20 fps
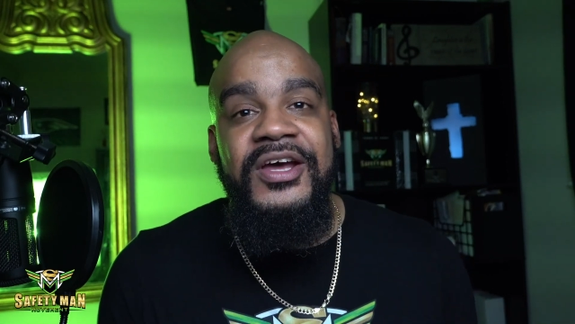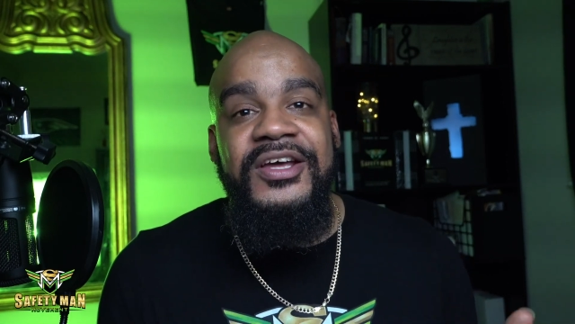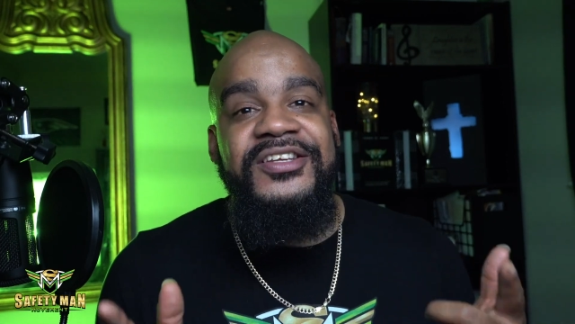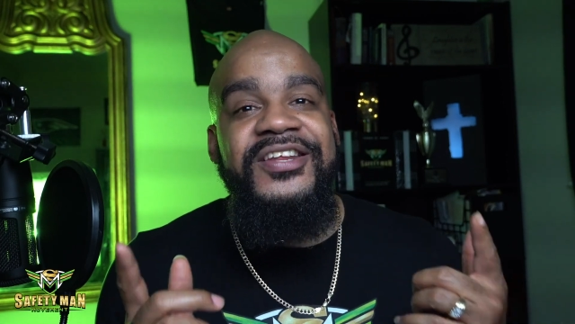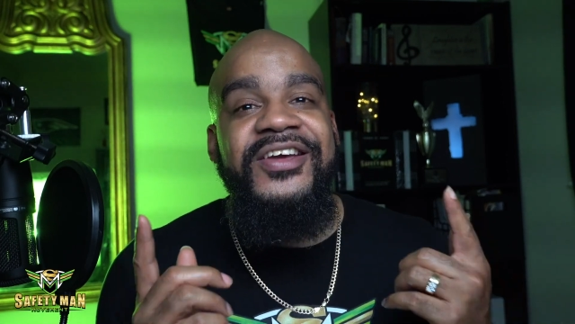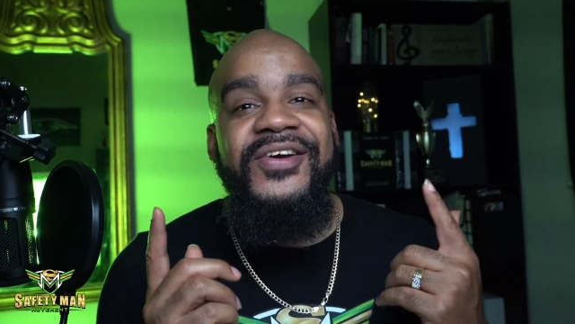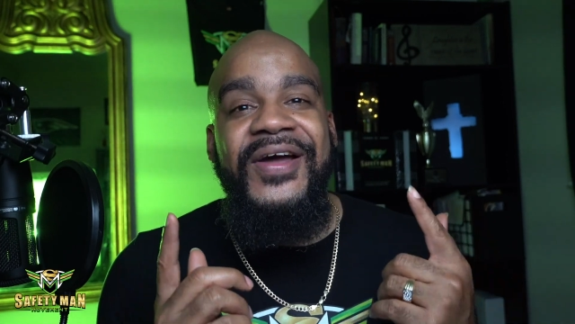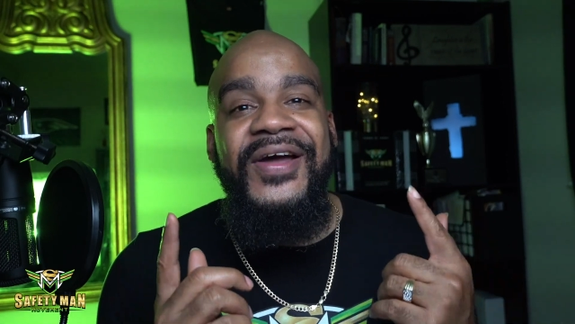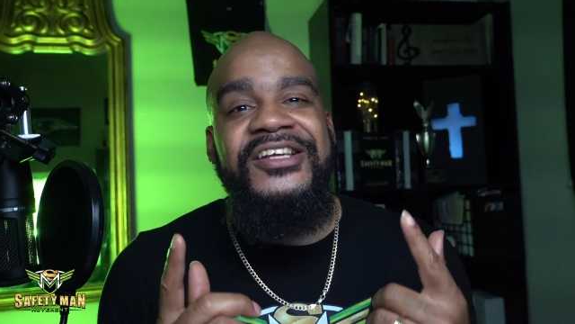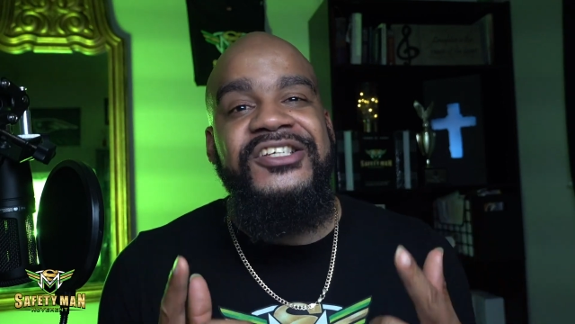
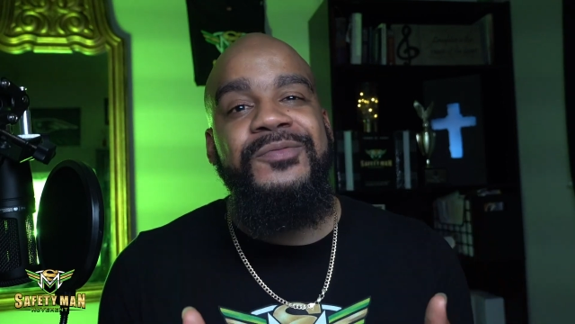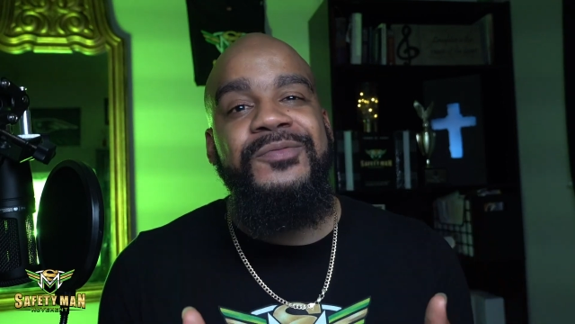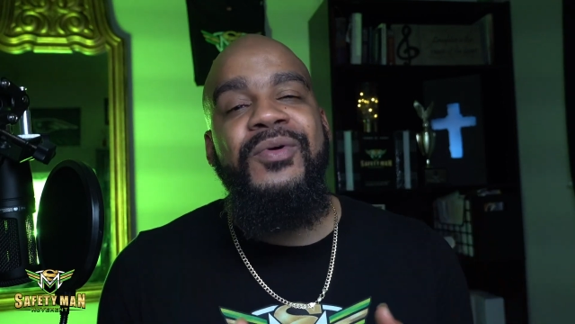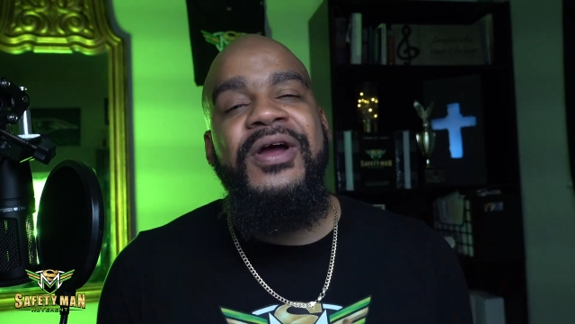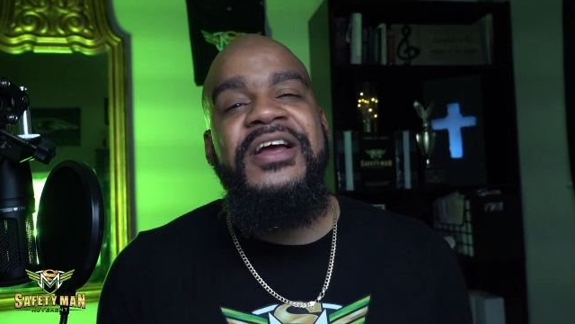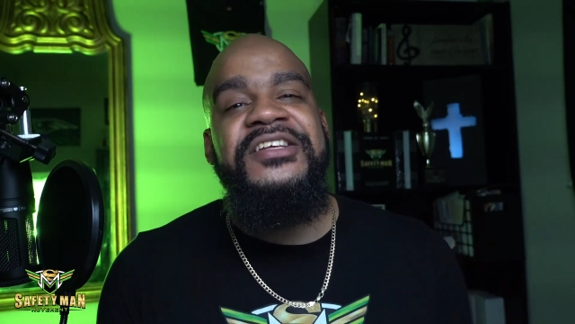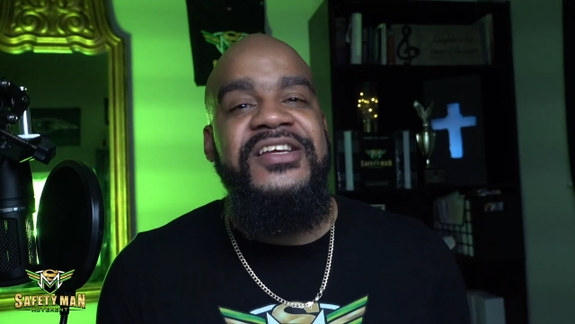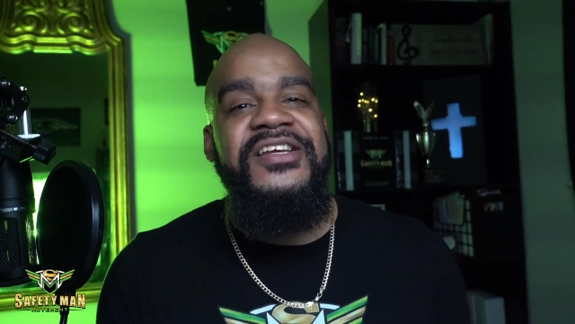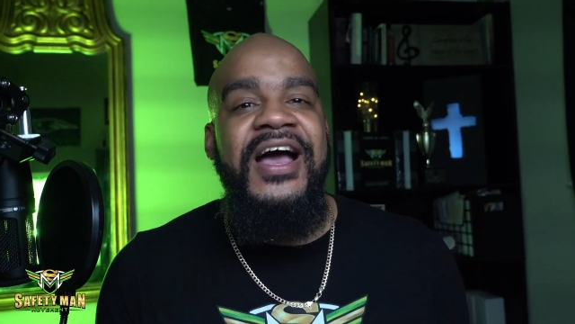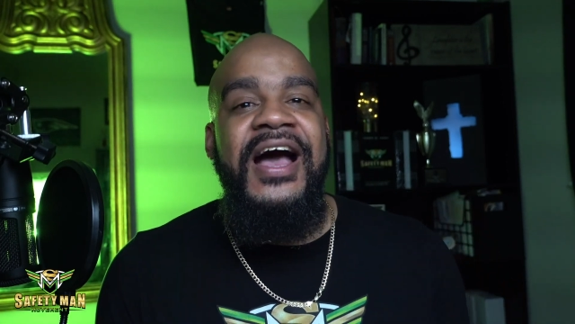to
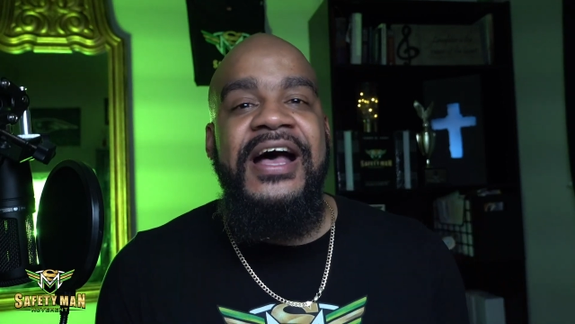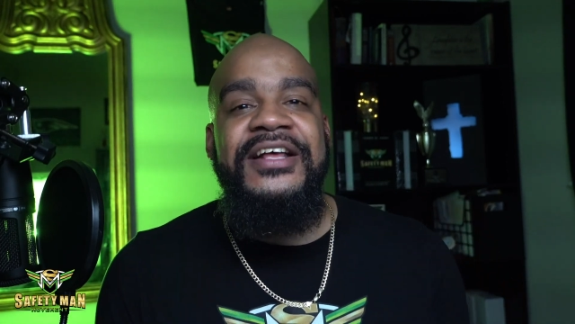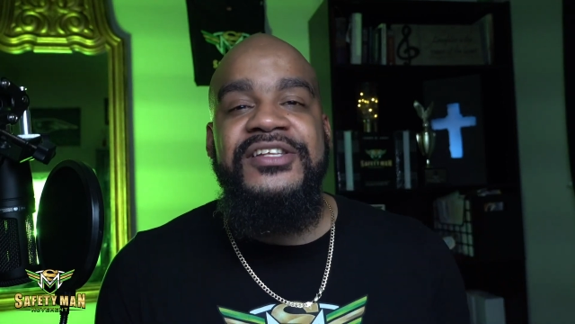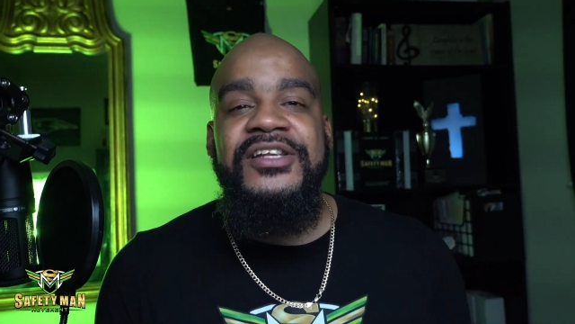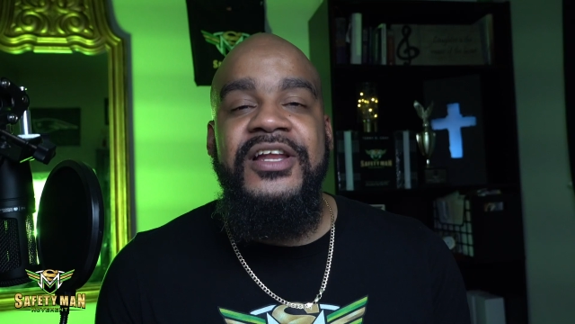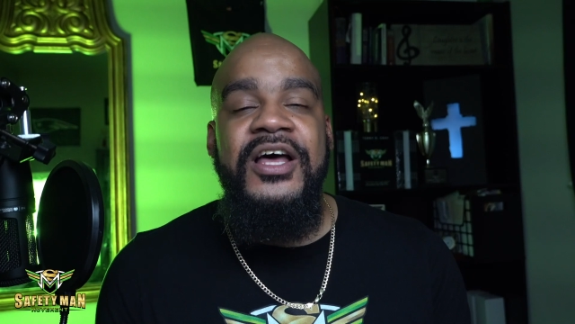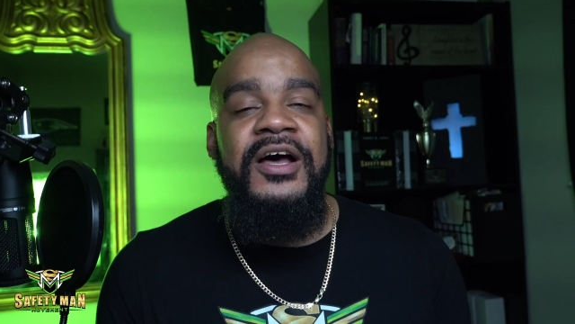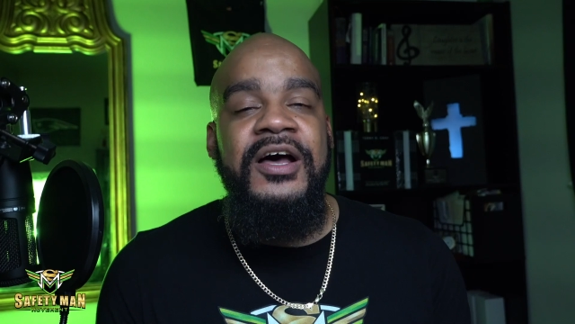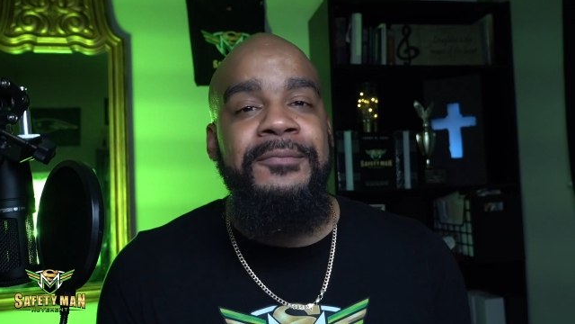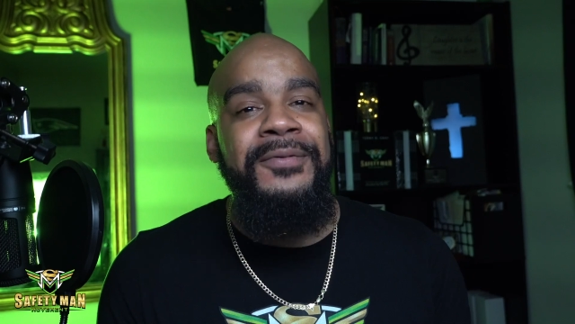express God's
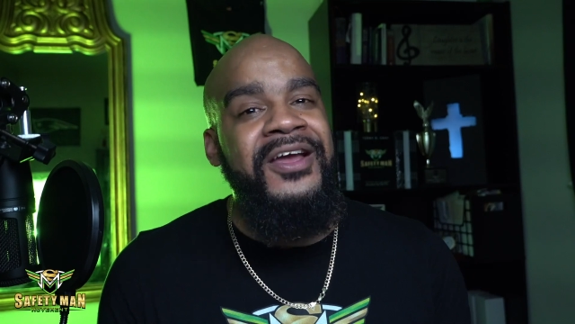love,